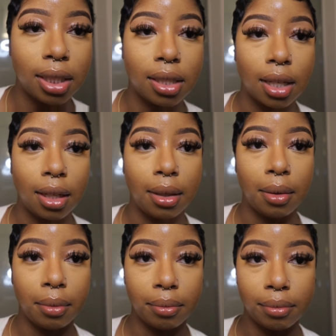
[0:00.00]
it's
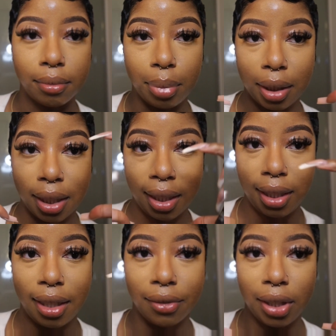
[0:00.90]
gonna
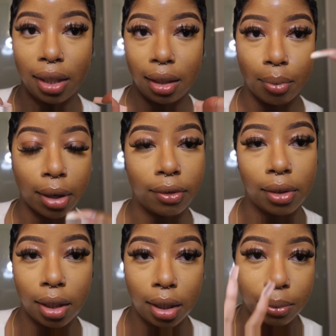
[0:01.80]
blend everything
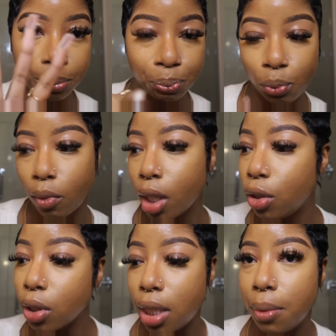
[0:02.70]
perfectly.
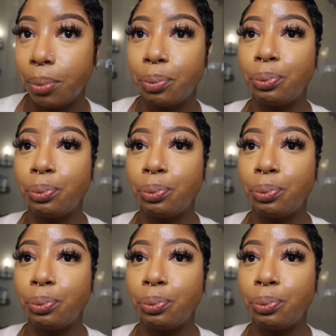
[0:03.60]
You'll see.